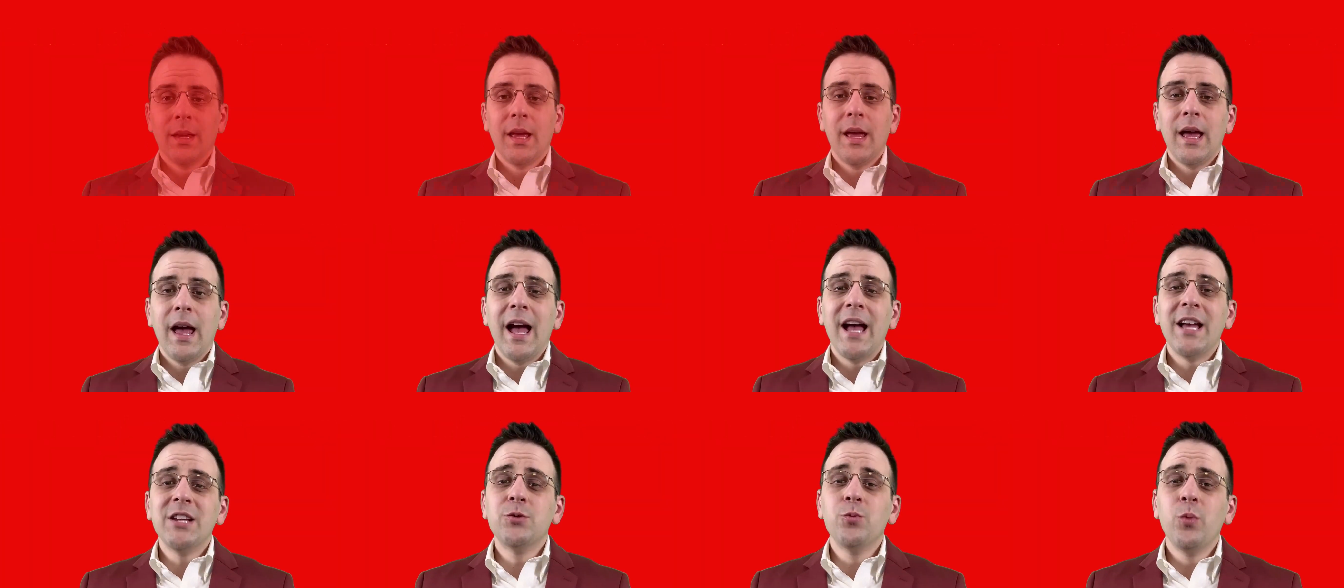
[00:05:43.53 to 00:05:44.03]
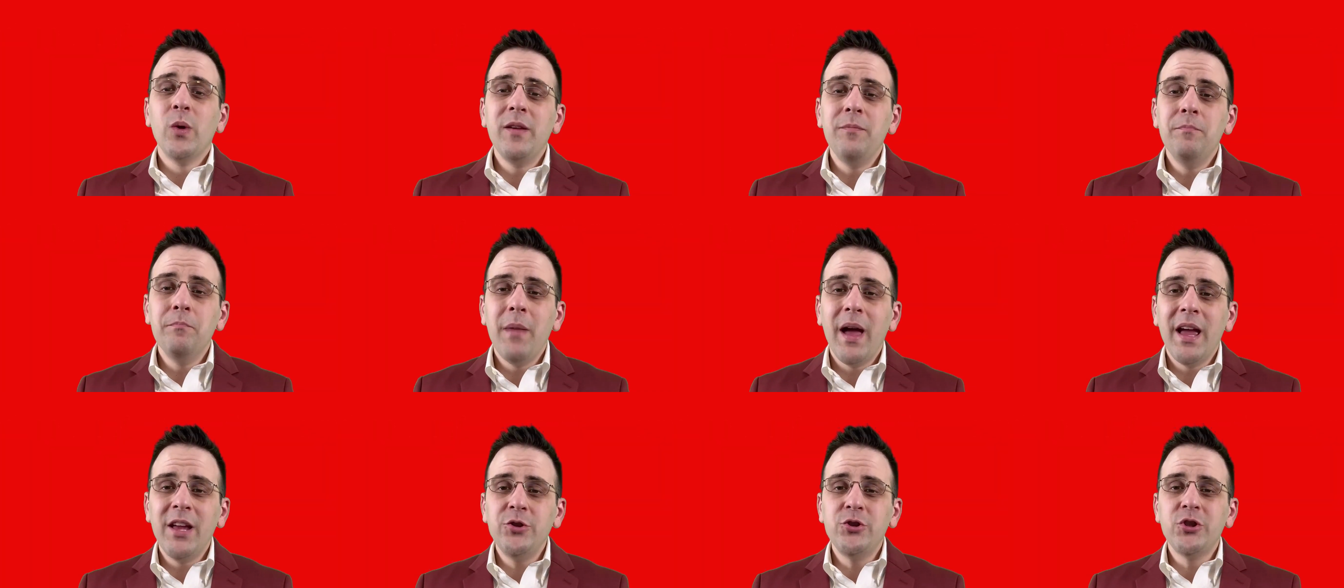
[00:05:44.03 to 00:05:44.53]
As we
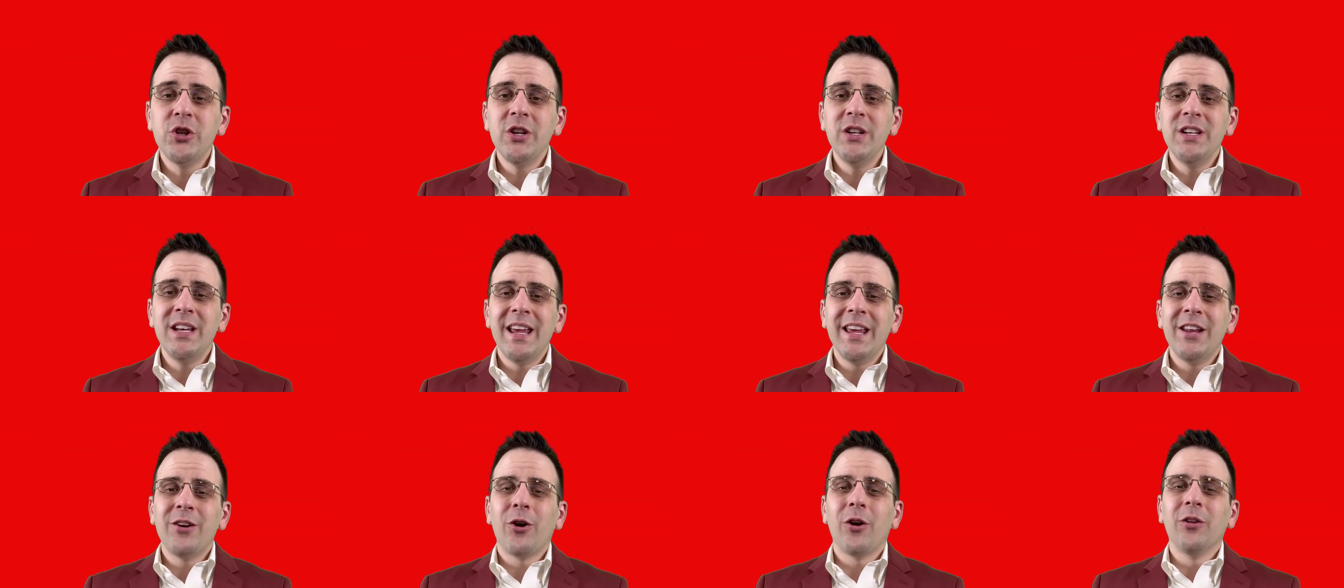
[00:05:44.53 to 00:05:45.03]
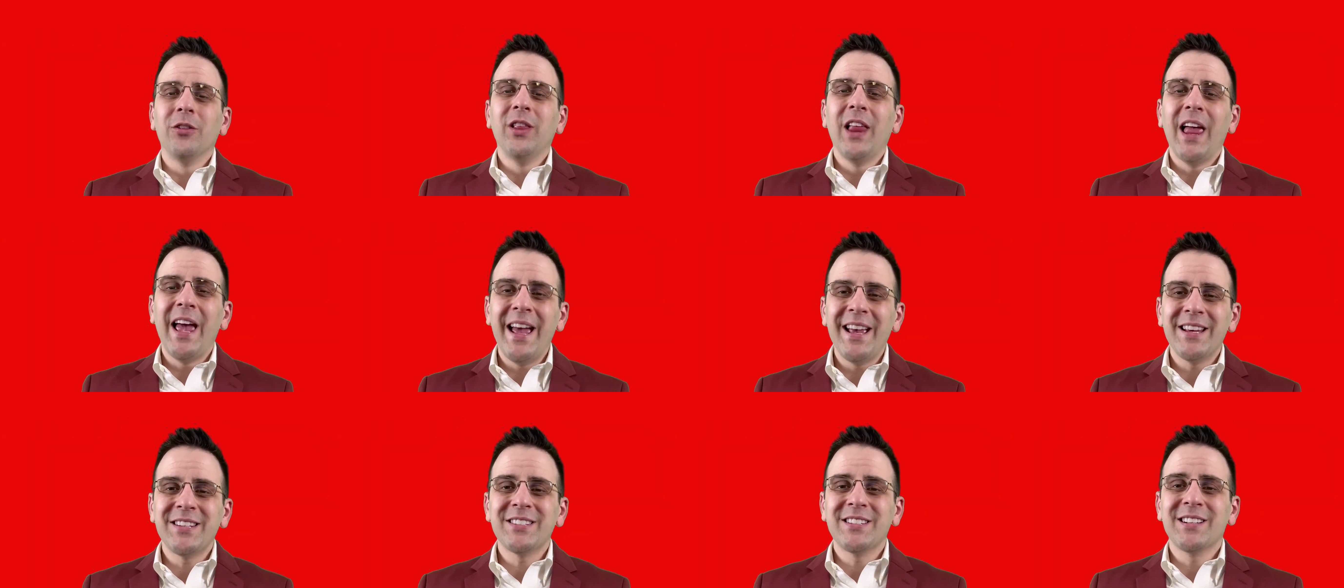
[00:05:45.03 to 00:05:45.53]
mentioned in our
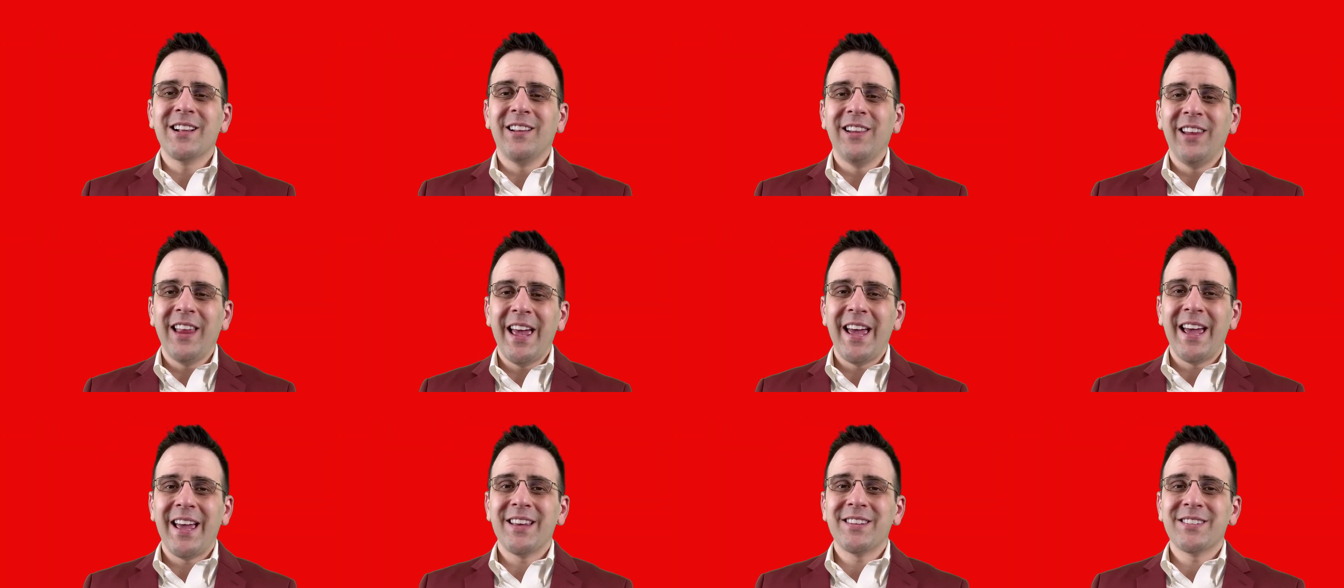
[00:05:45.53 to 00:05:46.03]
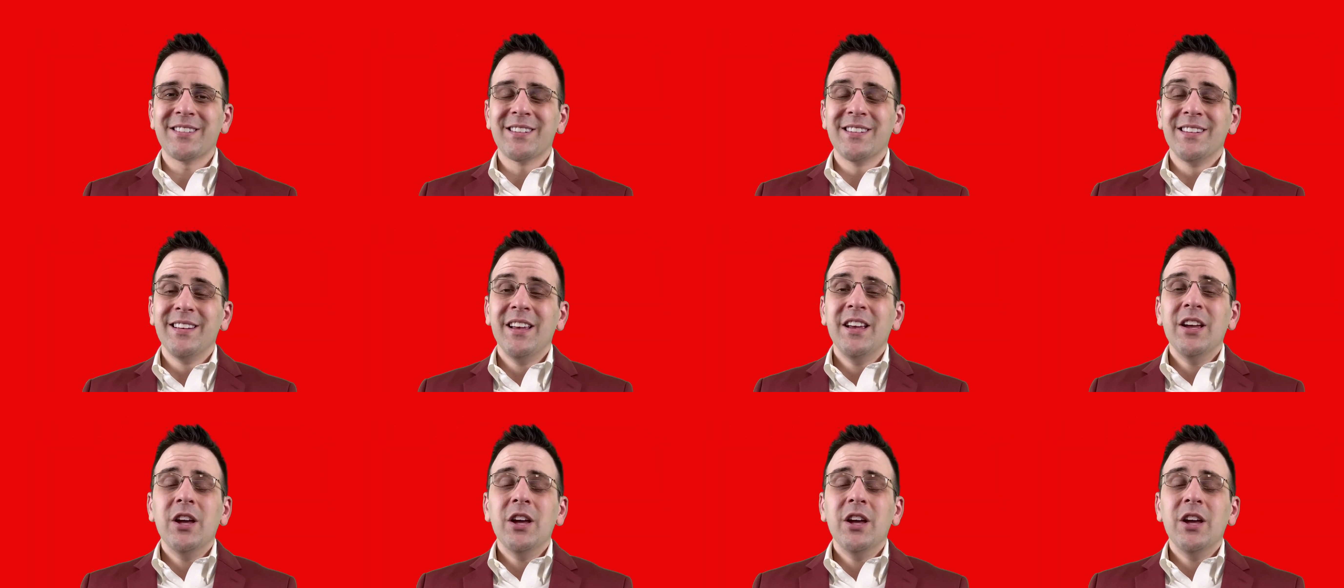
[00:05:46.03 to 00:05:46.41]
last class,